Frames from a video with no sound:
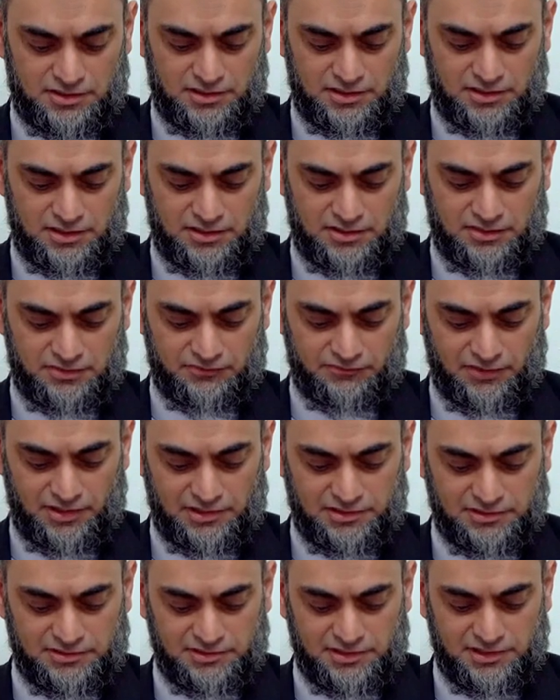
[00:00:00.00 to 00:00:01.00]
uh,
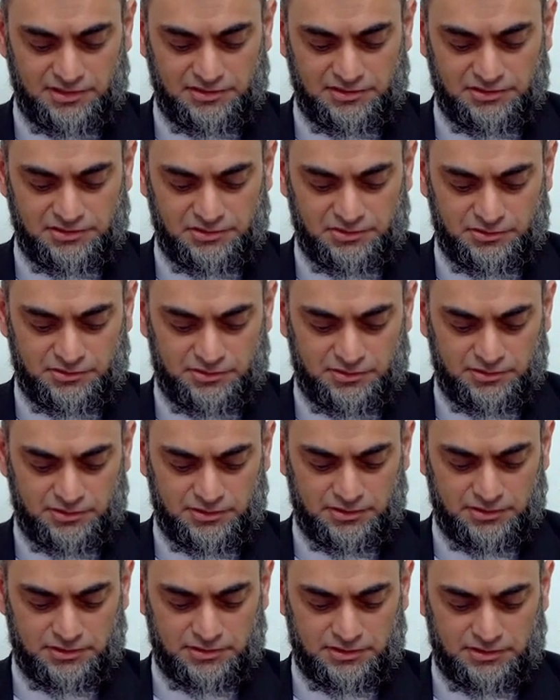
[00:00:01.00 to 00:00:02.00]
validate your
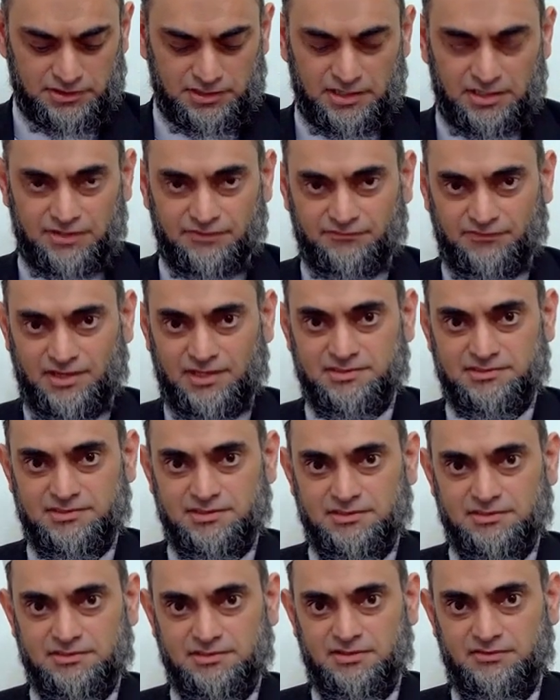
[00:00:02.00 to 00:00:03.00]
uh,
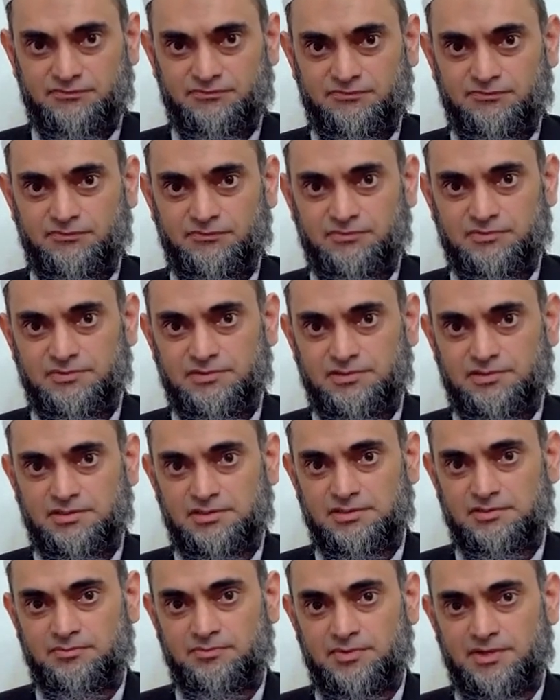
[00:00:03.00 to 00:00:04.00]
fasting. The,
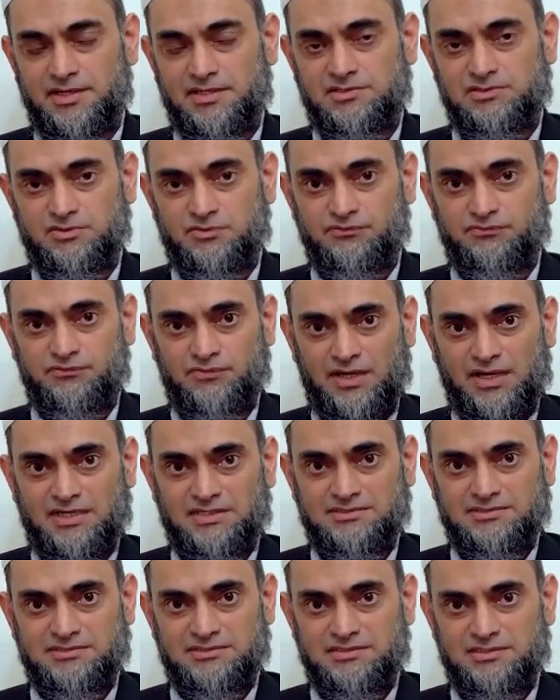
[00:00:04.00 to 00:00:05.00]
it breaks your
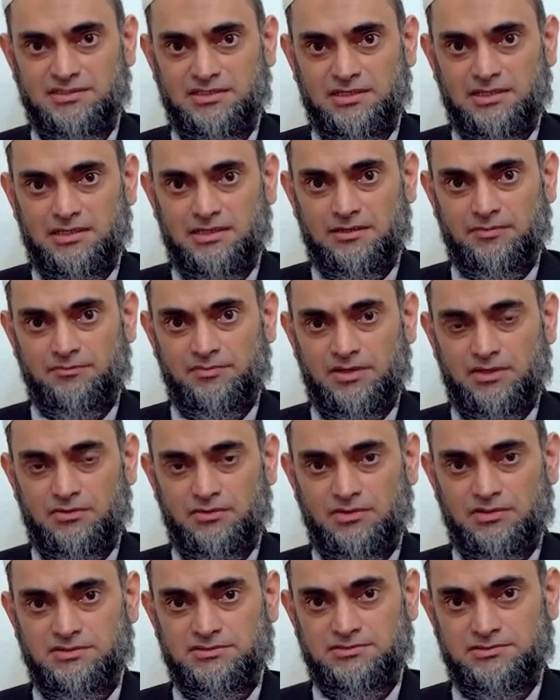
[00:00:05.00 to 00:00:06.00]
fast
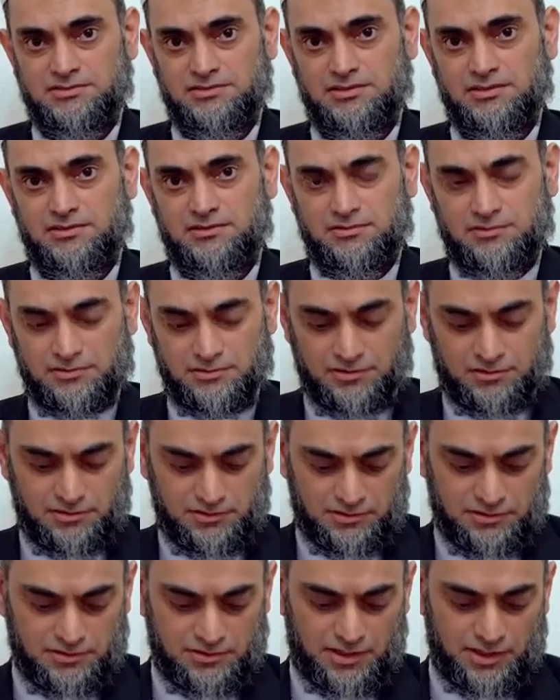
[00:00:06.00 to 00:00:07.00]
because
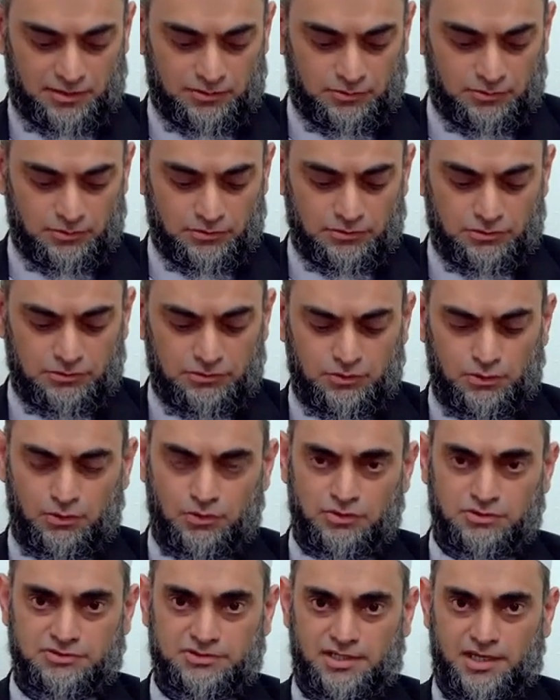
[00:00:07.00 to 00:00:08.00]
the
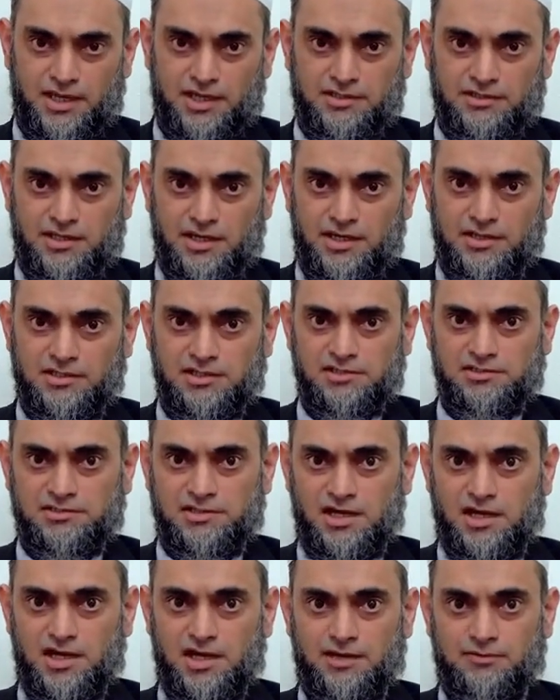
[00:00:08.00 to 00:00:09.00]
glucose and any
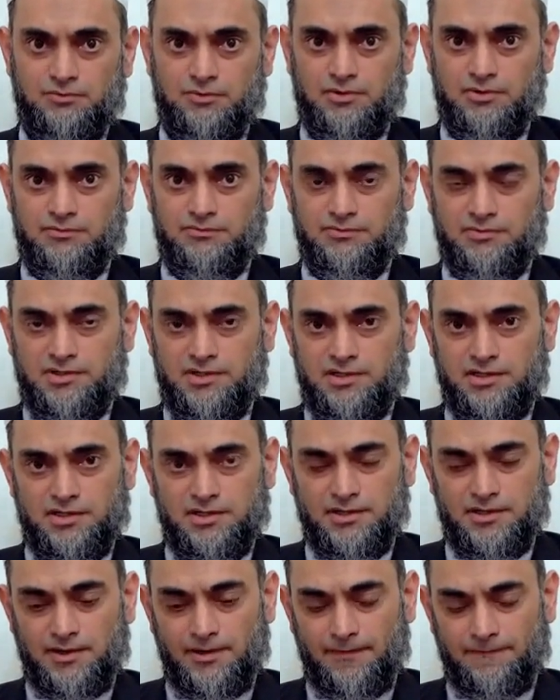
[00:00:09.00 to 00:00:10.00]
type of
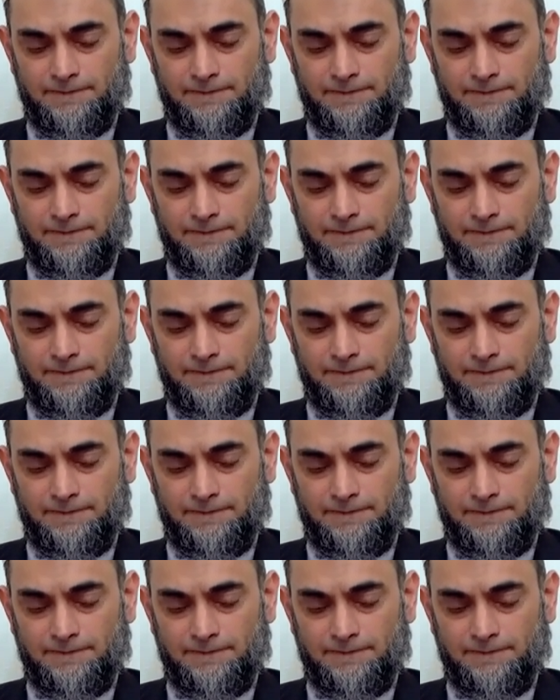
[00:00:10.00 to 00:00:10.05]
uh,